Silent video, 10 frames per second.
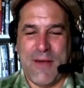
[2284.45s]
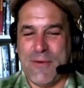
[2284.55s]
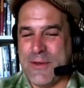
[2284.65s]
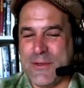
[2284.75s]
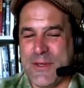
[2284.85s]
be
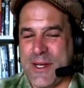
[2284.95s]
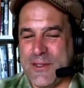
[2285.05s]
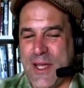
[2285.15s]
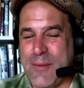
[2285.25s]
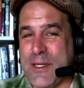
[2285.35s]
careful because there's like
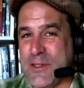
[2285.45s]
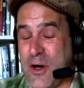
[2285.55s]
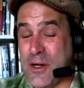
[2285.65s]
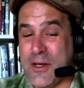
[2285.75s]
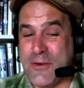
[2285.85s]
a Japanese
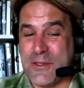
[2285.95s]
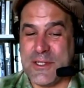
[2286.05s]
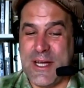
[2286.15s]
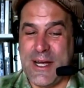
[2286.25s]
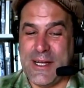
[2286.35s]
Audio
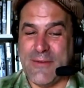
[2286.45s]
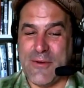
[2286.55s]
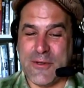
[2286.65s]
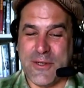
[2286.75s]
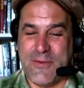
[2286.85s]
Society
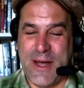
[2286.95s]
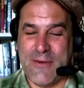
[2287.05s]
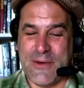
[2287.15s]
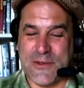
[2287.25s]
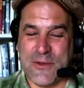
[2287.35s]
version of
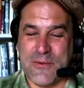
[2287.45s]
high-res